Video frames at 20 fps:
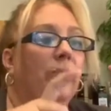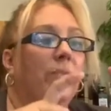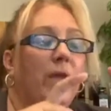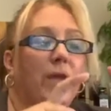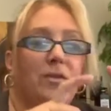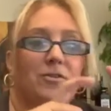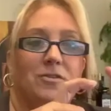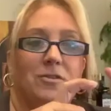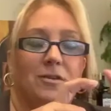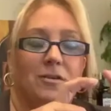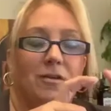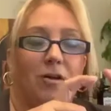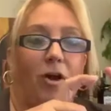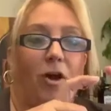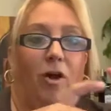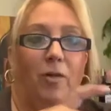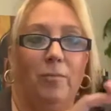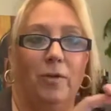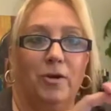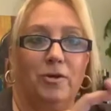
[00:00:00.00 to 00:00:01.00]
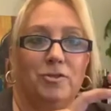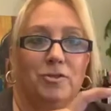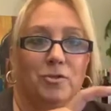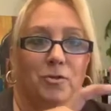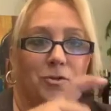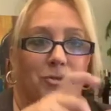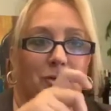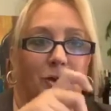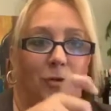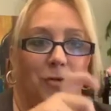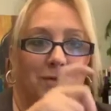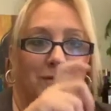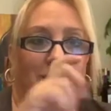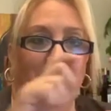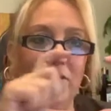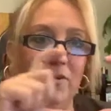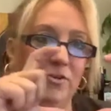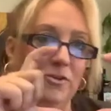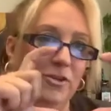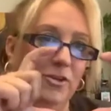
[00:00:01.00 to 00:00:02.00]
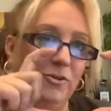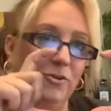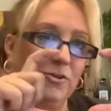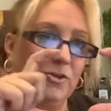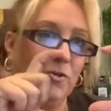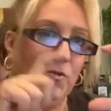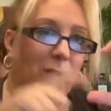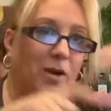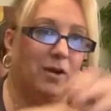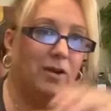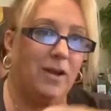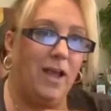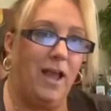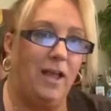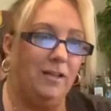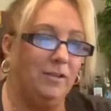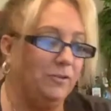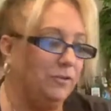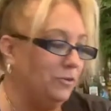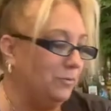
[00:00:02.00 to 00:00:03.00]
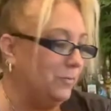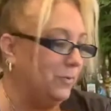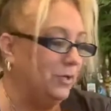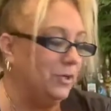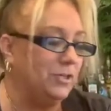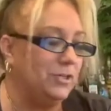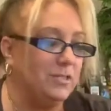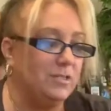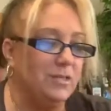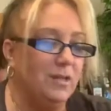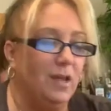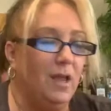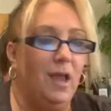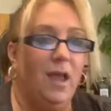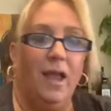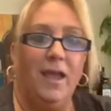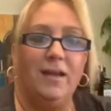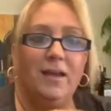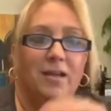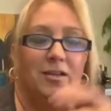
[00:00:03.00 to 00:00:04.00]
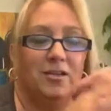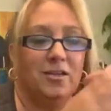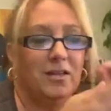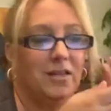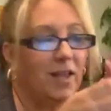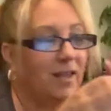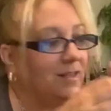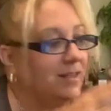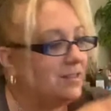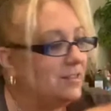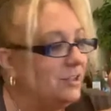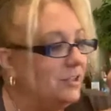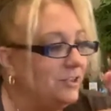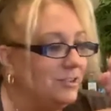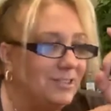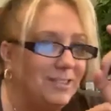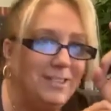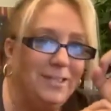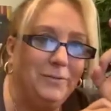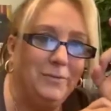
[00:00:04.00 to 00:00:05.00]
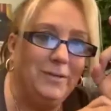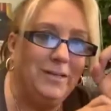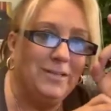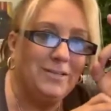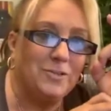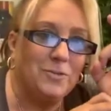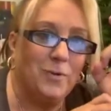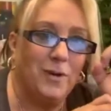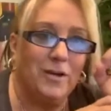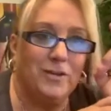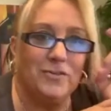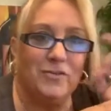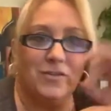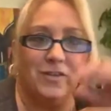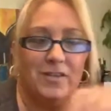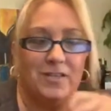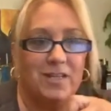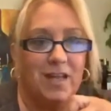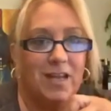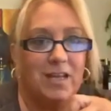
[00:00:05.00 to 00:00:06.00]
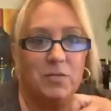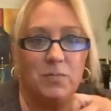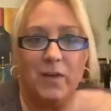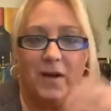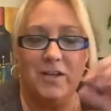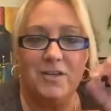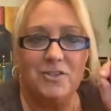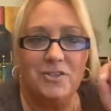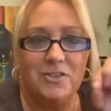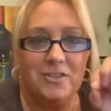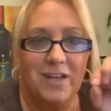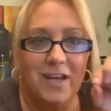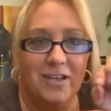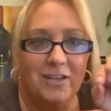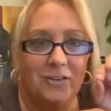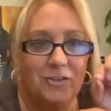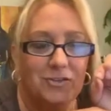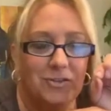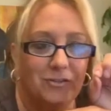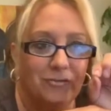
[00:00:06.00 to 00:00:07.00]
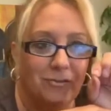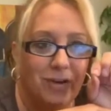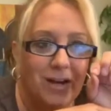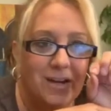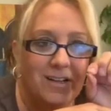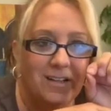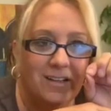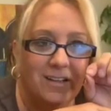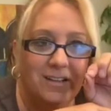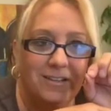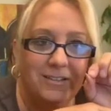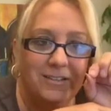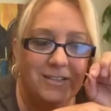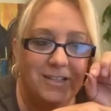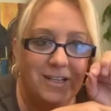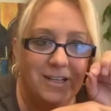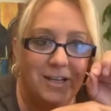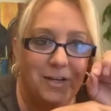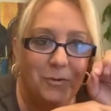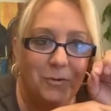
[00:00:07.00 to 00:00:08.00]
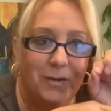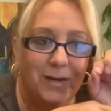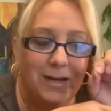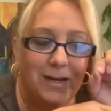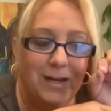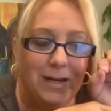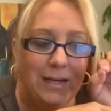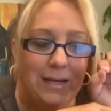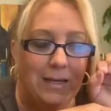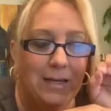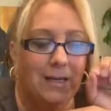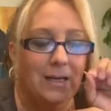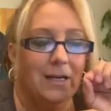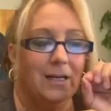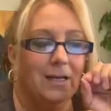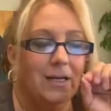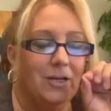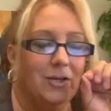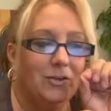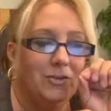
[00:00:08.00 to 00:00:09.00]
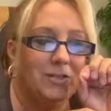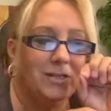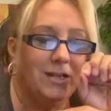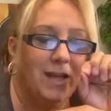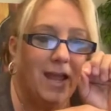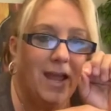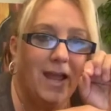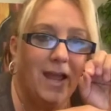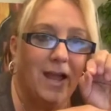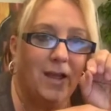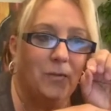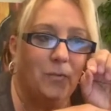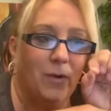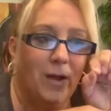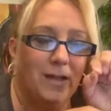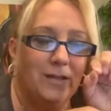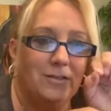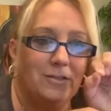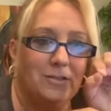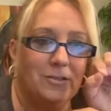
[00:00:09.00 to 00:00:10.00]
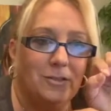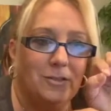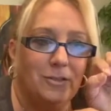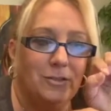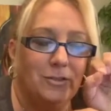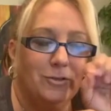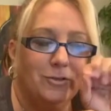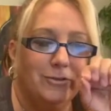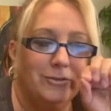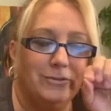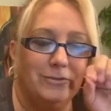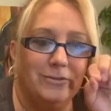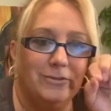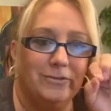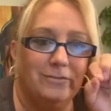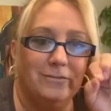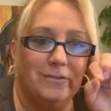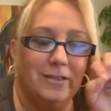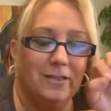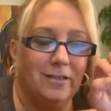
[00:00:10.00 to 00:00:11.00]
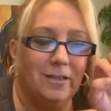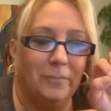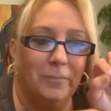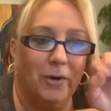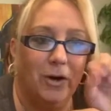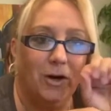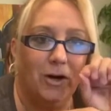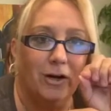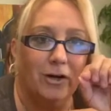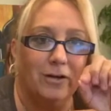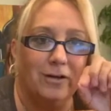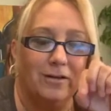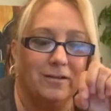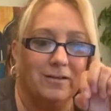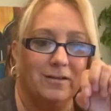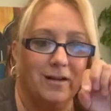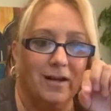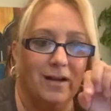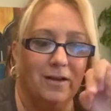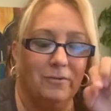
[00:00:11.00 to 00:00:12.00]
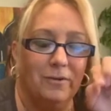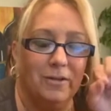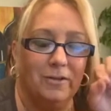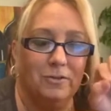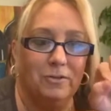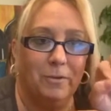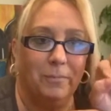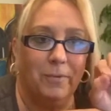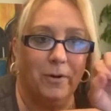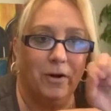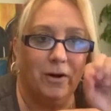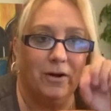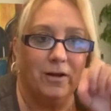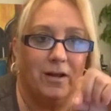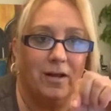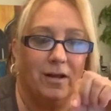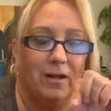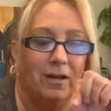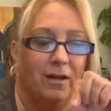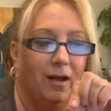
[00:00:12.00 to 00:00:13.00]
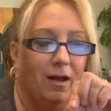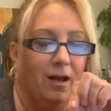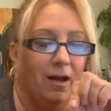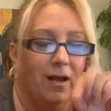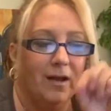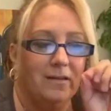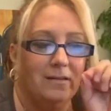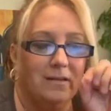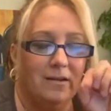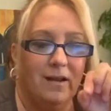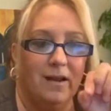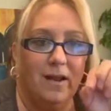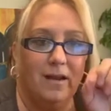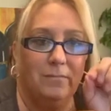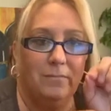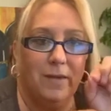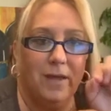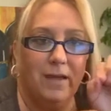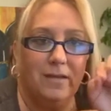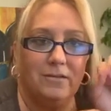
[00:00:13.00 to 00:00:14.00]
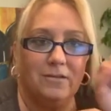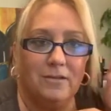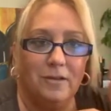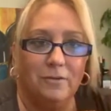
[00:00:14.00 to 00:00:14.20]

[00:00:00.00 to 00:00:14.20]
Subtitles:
they used to, Hallmark stores always had those little square calendar books, and they had these little teeny weeny squares for the days, but I used to take those and write in little teeny weeny, you know, today I went to the park, and today I went to a party, and today I met